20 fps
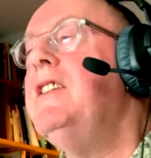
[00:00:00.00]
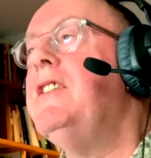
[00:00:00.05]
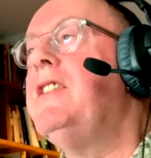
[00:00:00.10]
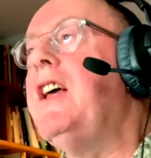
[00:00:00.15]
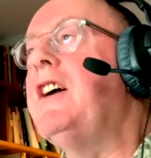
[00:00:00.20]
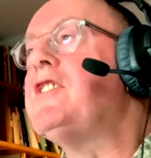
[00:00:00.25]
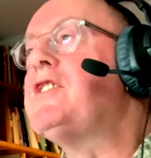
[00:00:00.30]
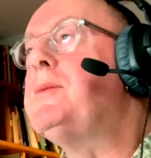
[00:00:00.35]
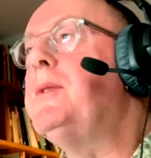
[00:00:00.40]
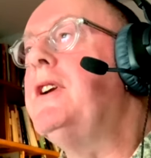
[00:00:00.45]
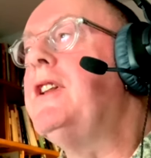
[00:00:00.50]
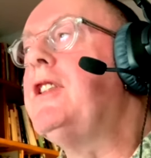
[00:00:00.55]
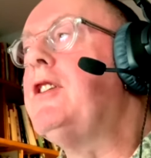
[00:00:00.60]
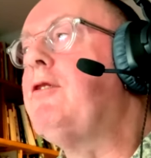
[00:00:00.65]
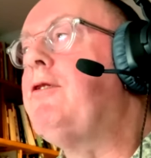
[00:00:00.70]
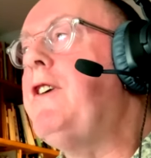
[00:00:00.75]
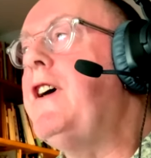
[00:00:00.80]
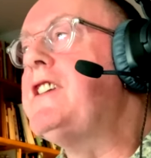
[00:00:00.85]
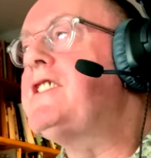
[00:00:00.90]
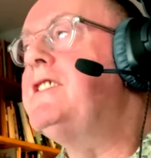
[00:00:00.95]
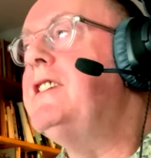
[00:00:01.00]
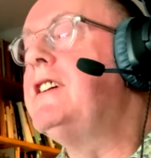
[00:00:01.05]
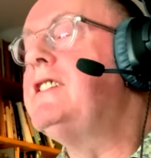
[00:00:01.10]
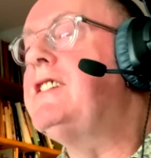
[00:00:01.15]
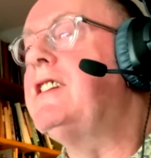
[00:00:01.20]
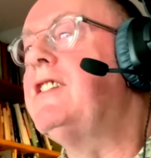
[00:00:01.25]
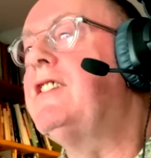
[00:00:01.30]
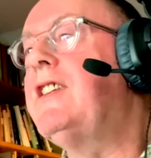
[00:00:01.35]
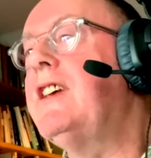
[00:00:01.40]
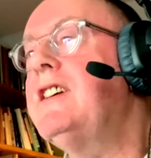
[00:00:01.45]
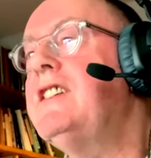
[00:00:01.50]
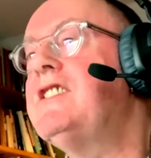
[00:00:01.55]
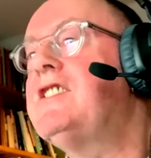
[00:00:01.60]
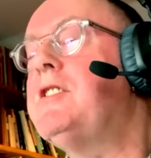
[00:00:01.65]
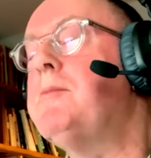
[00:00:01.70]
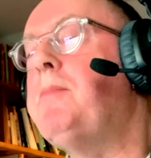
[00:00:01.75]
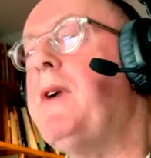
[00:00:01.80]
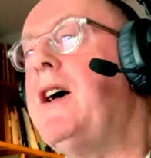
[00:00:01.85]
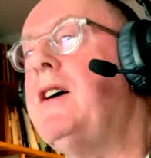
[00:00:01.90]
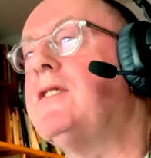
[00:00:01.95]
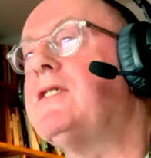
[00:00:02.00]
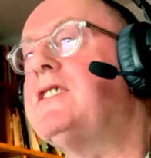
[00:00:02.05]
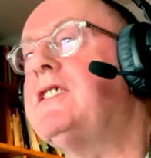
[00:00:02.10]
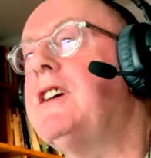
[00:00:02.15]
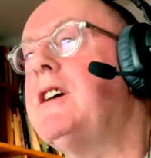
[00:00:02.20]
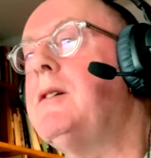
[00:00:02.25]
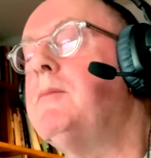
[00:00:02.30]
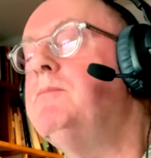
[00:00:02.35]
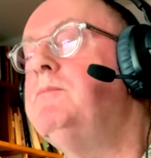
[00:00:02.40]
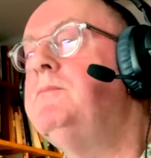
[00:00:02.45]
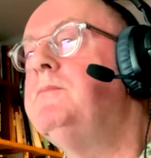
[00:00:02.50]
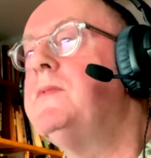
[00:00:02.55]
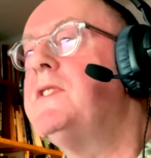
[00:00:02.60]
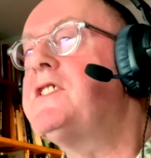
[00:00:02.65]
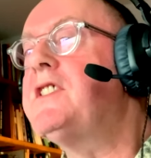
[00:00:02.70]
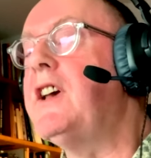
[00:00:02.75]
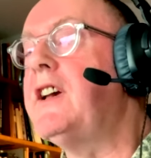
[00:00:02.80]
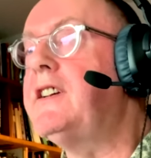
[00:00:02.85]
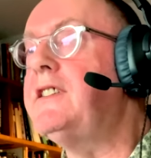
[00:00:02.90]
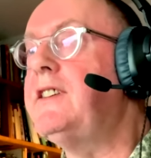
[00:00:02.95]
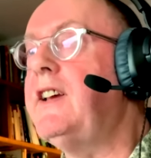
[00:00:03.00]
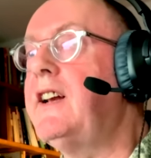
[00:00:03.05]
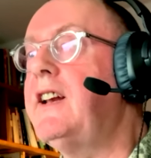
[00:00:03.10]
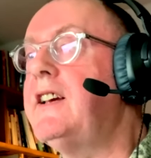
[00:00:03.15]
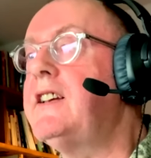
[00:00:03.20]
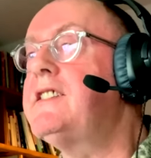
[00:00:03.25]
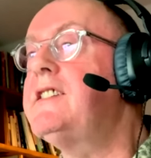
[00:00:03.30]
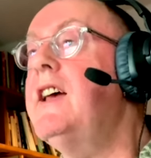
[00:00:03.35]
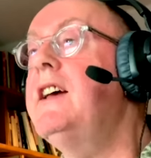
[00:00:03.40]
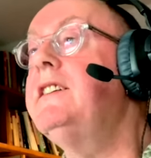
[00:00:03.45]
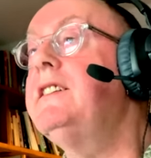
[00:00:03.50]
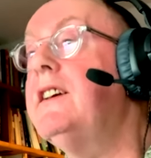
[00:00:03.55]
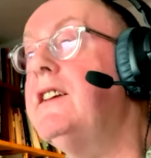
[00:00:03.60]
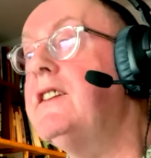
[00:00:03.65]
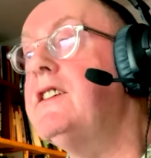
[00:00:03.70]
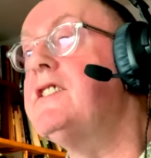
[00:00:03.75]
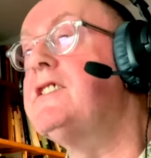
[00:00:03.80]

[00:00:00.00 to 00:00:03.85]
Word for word: That was one of the fascinating things about psychedelics and other